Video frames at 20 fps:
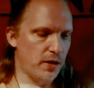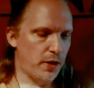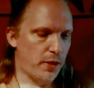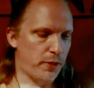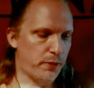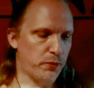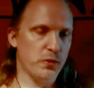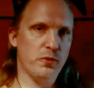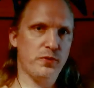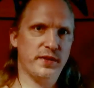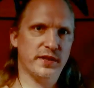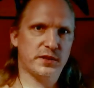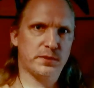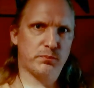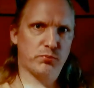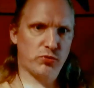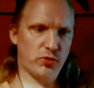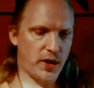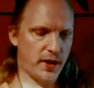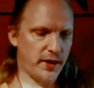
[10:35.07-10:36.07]
Through this
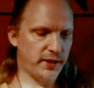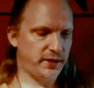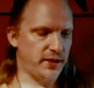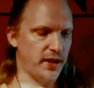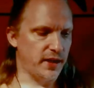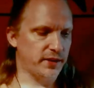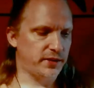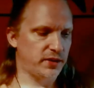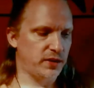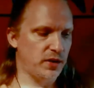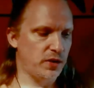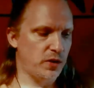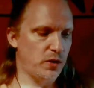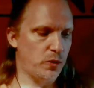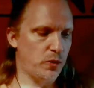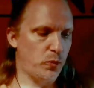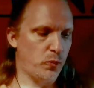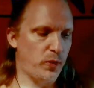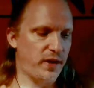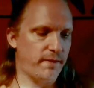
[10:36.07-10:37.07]
process,
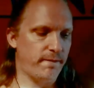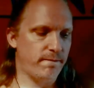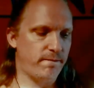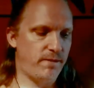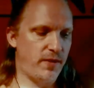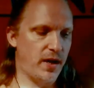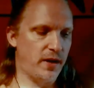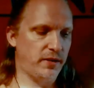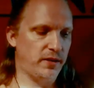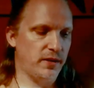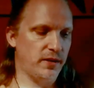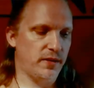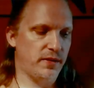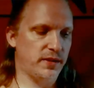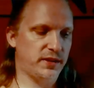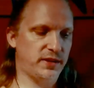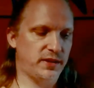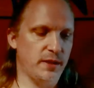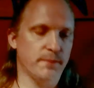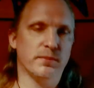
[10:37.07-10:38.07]
we invent the
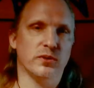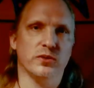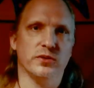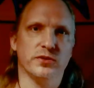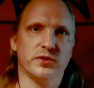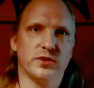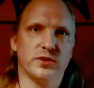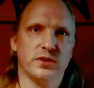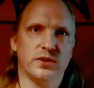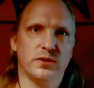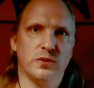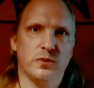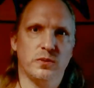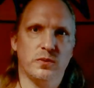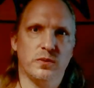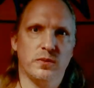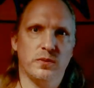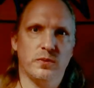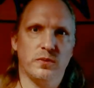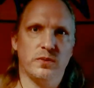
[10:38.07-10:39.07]
symbols
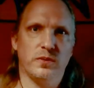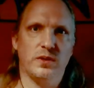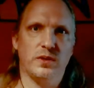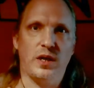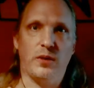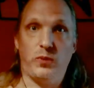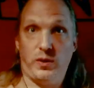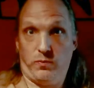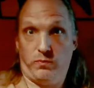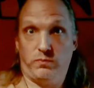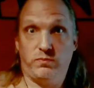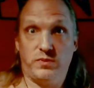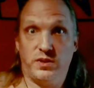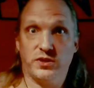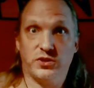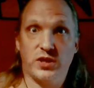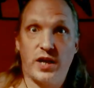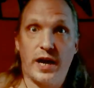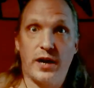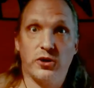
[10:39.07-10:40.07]
that we
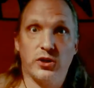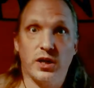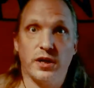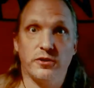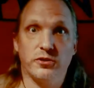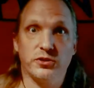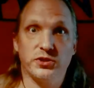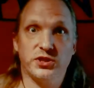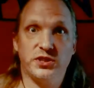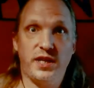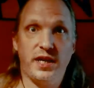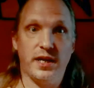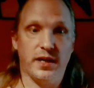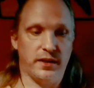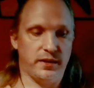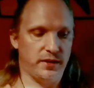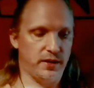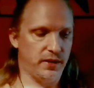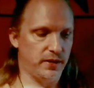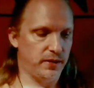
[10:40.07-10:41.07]
desire to
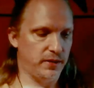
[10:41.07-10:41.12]
understand.